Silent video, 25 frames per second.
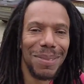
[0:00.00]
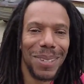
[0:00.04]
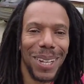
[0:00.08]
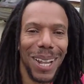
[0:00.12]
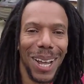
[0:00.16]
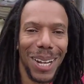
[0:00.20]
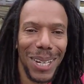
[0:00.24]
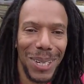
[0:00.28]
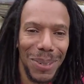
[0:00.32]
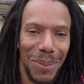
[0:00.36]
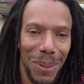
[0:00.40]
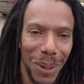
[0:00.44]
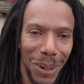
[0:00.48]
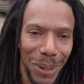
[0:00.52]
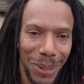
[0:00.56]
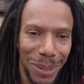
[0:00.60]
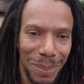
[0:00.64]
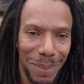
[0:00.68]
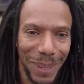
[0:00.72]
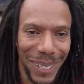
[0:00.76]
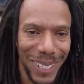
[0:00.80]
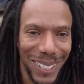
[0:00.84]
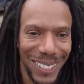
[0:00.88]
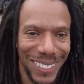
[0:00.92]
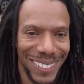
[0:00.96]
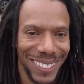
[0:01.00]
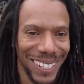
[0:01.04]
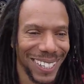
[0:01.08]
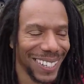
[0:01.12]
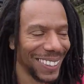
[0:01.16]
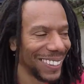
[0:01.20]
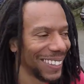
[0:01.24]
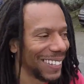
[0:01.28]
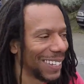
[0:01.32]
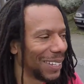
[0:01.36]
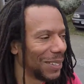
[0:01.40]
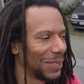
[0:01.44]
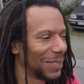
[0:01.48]
slightly worried because uh,
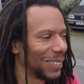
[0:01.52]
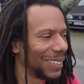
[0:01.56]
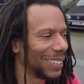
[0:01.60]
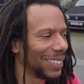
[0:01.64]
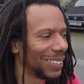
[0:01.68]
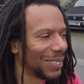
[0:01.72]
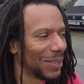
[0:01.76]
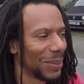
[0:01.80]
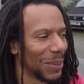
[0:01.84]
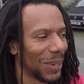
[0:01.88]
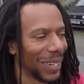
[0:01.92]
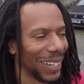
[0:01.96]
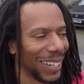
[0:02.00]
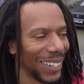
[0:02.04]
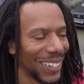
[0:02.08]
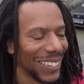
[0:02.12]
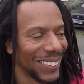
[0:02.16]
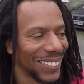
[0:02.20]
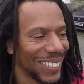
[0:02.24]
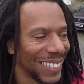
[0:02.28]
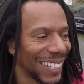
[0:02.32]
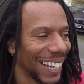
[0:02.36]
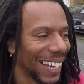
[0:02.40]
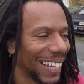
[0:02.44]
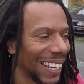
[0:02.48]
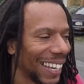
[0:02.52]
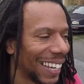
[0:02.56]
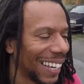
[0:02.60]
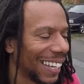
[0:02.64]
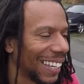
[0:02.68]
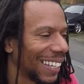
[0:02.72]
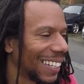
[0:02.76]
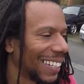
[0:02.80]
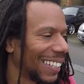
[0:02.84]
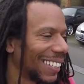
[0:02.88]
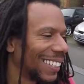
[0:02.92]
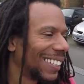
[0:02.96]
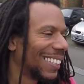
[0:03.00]
Theo's eaten quite a lot today,
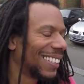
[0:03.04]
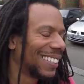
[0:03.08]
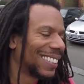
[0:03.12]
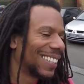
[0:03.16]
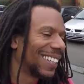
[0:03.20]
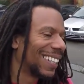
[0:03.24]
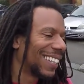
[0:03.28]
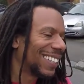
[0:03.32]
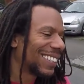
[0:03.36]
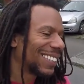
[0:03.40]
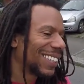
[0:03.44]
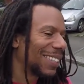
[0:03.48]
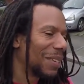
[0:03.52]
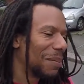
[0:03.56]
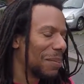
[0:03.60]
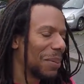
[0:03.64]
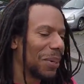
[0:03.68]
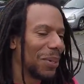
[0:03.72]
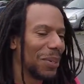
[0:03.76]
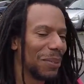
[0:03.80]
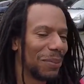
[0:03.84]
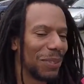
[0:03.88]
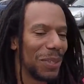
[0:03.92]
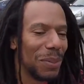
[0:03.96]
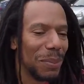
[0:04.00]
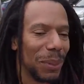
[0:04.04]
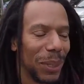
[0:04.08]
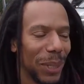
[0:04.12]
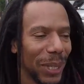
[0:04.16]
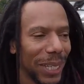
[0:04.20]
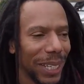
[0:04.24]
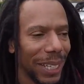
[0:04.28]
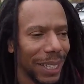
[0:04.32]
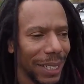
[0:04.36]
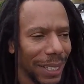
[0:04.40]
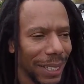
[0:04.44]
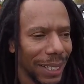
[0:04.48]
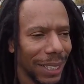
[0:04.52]
so that's going to put in a few more
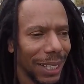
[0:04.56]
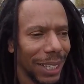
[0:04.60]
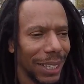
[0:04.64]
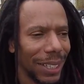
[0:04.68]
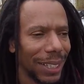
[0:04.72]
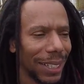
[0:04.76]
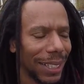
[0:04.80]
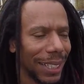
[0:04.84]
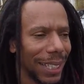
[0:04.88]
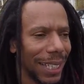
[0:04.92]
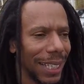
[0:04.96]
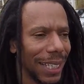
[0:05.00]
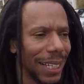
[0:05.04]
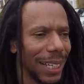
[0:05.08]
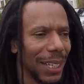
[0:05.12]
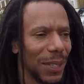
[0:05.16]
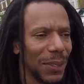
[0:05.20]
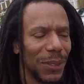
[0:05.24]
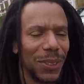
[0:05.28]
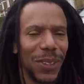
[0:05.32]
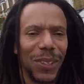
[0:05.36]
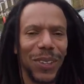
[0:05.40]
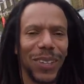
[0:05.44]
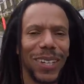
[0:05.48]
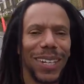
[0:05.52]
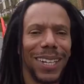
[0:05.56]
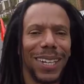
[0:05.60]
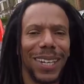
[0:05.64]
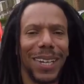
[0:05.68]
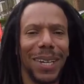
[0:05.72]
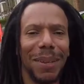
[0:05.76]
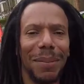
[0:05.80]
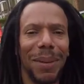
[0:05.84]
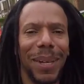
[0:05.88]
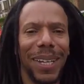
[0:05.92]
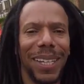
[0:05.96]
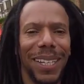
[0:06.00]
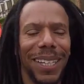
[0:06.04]
kid, uh, kilos on the
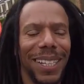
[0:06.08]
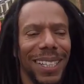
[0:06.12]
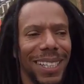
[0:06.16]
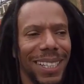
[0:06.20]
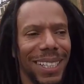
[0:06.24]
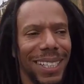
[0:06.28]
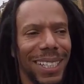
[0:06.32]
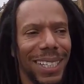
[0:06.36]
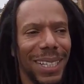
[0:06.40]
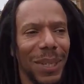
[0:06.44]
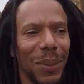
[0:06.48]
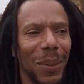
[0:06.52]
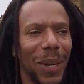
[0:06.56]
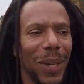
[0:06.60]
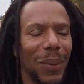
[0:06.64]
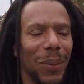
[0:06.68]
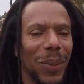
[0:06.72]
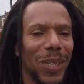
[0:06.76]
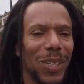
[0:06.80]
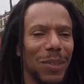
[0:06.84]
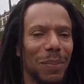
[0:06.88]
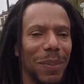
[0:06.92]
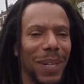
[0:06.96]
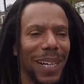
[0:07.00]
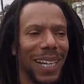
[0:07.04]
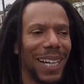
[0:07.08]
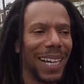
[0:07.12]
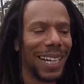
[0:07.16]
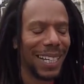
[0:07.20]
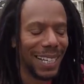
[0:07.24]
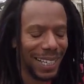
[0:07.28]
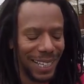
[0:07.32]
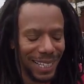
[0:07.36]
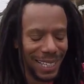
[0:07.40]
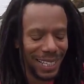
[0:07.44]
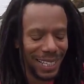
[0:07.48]
climb. Anyway, wish me luck.